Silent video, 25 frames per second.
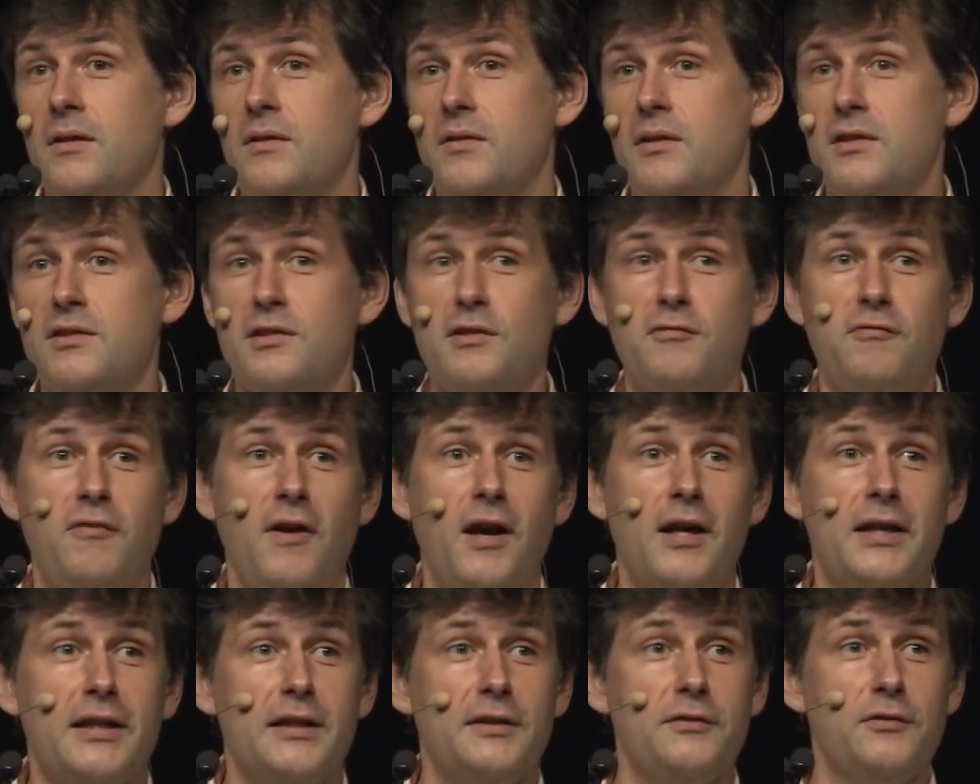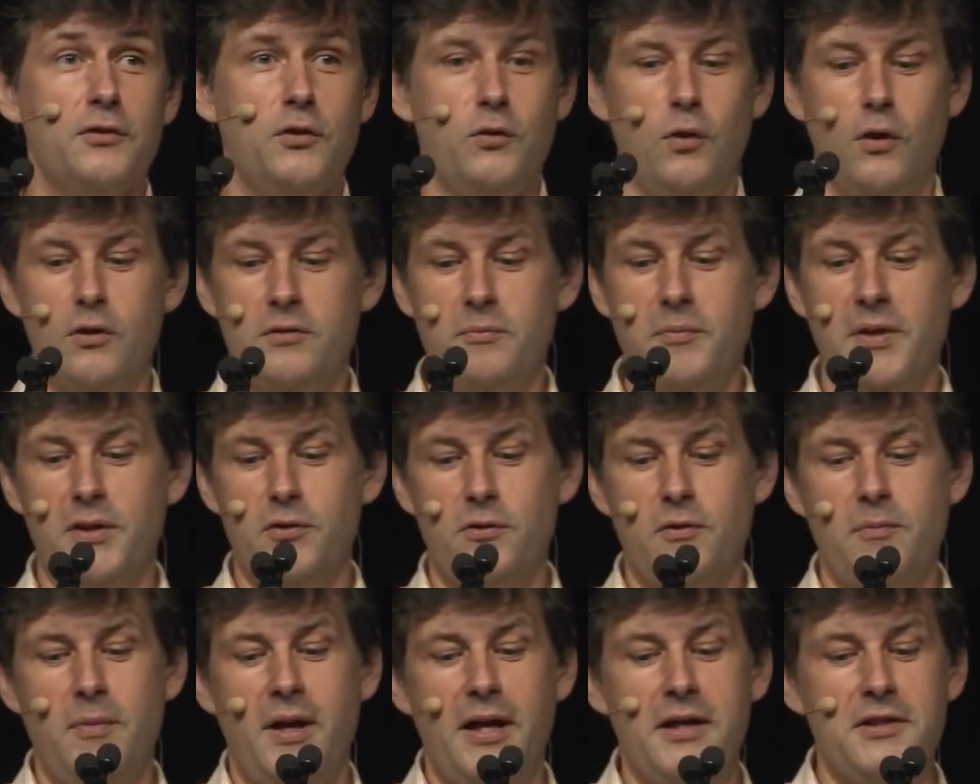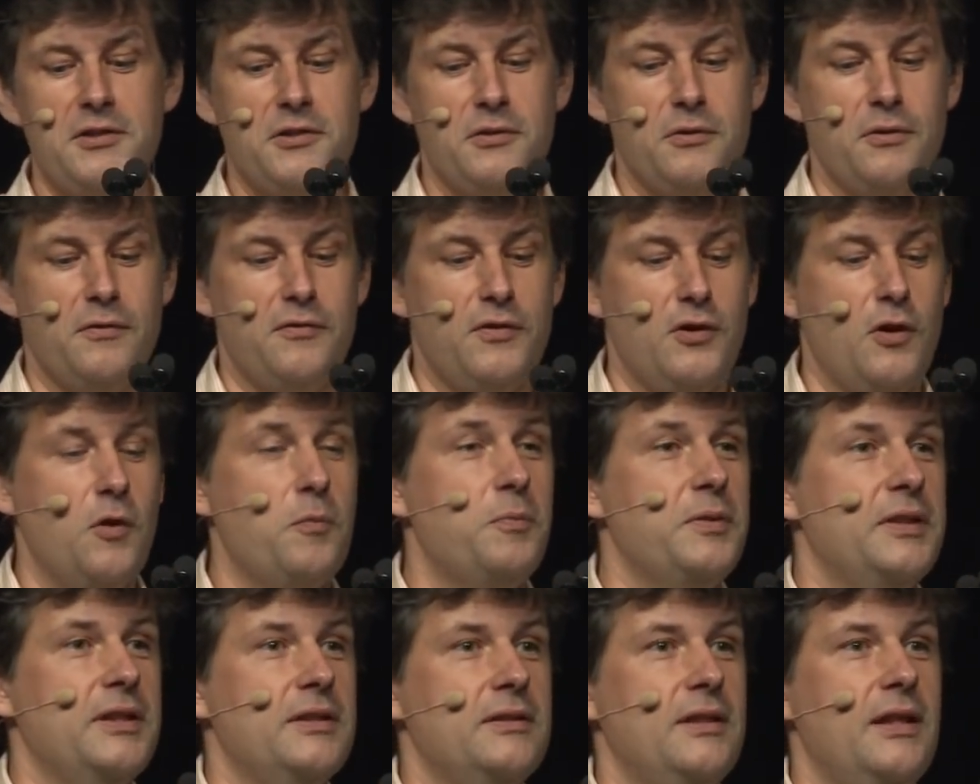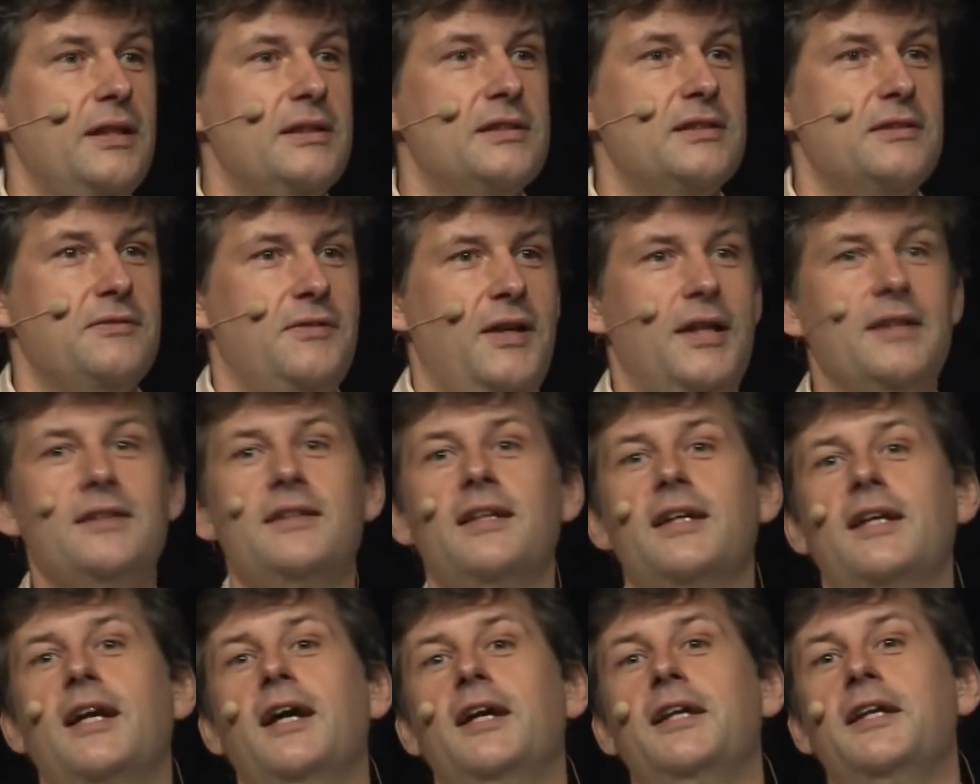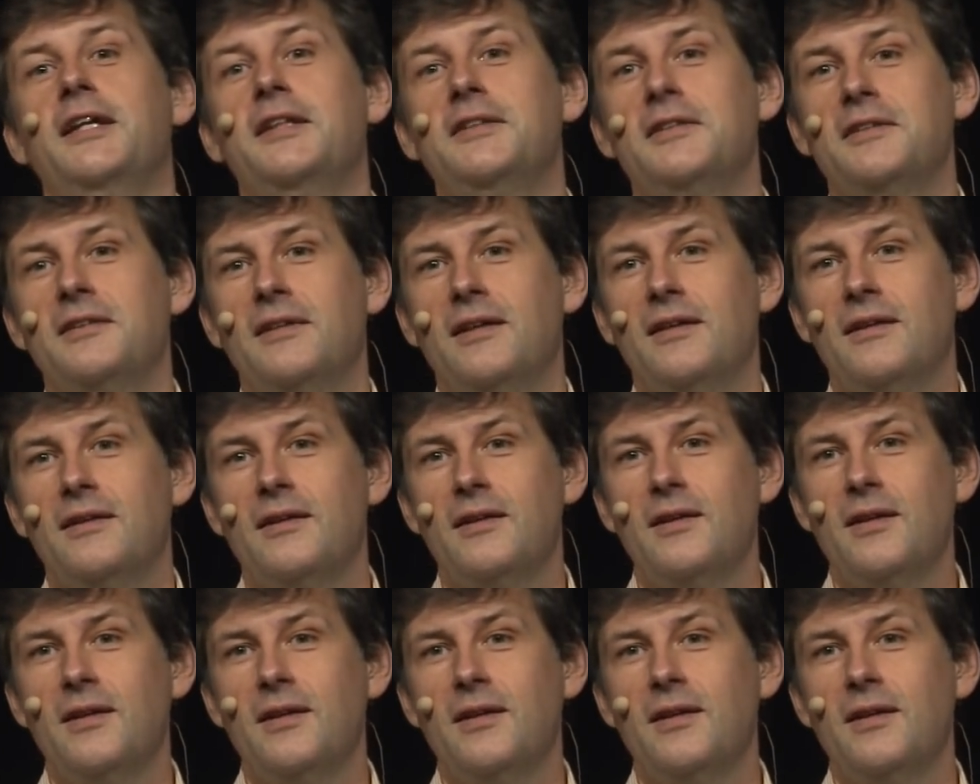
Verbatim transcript: This evocative quote may remind you of the opening lines of Anna Karenina,